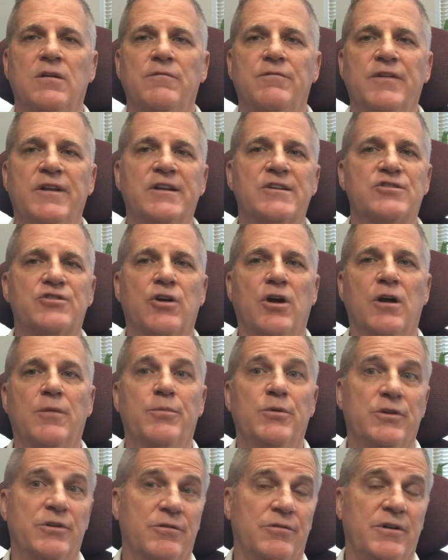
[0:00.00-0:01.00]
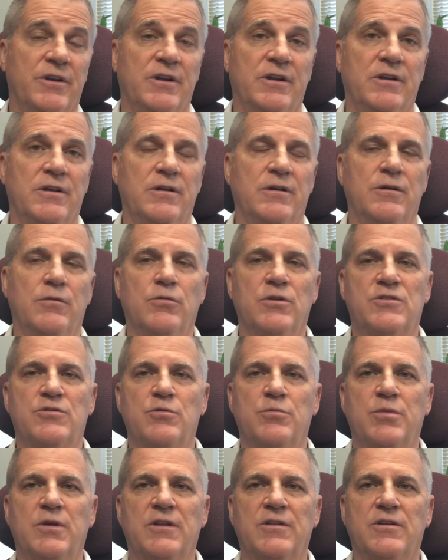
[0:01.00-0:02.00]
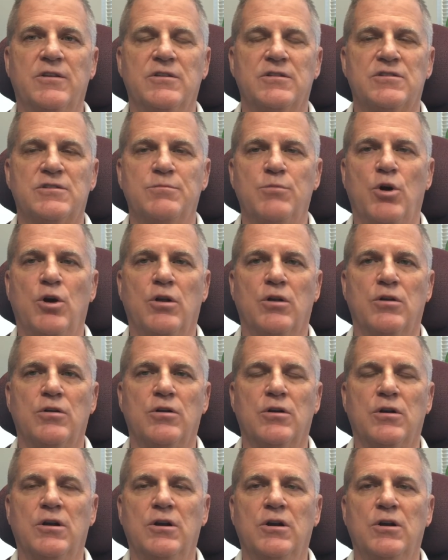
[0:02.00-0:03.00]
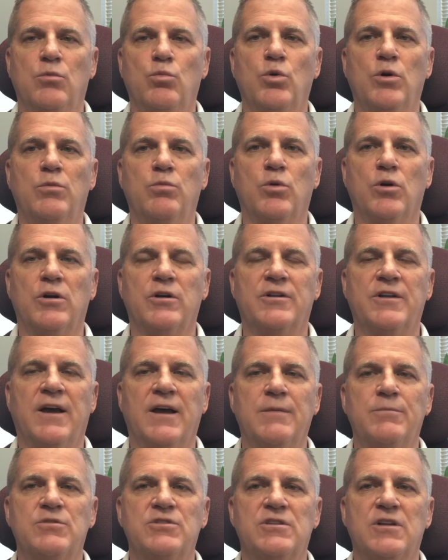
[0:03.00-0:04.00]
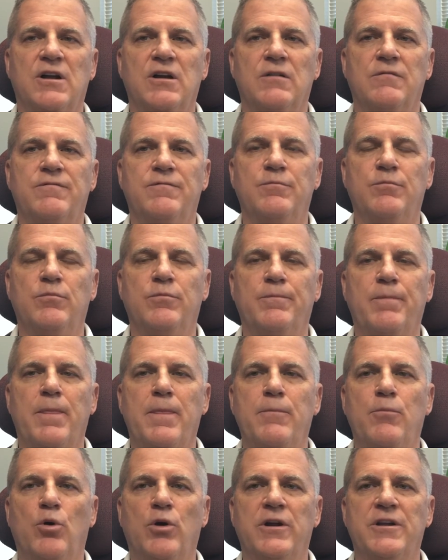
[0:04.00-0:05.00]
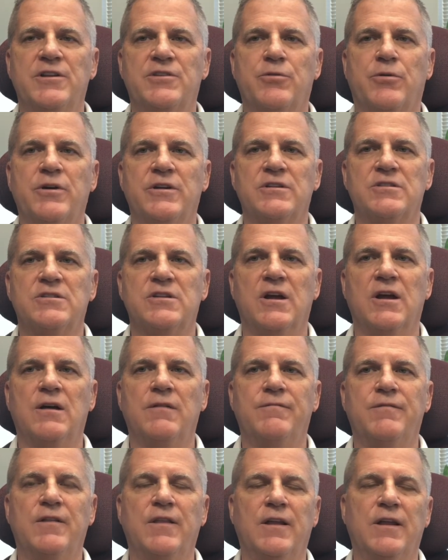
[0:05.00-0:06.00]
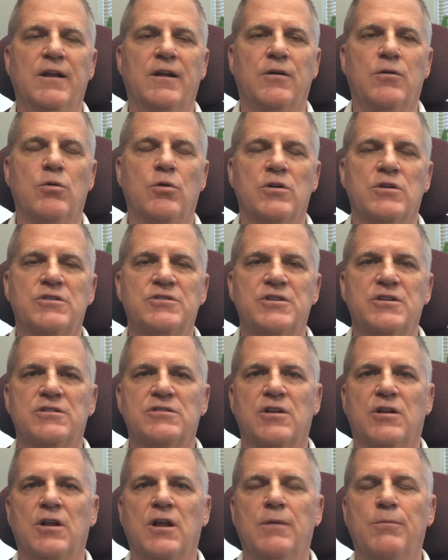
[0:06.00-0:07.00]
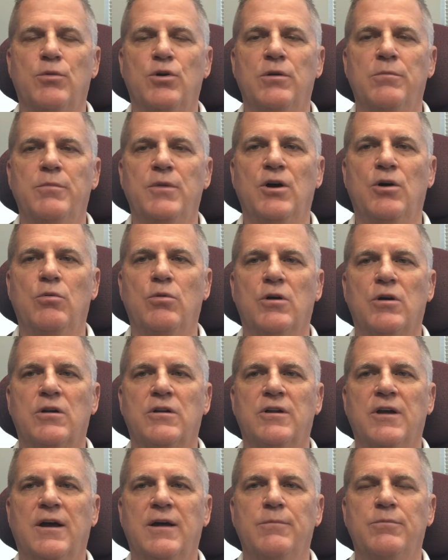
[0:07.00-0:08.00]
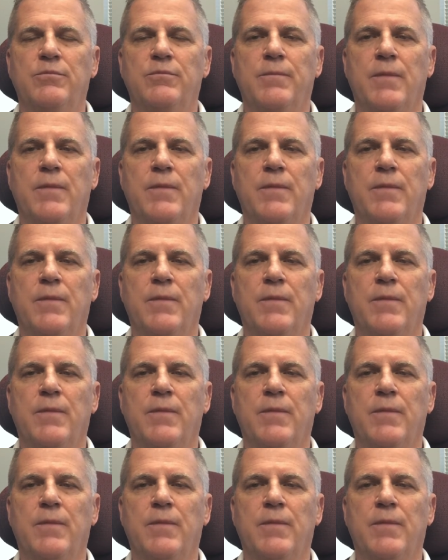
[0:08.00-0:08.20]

finished carpentry, which would be the smaller woodwork type stuff, more intricate stuff, and then of course just the lumber and millwork type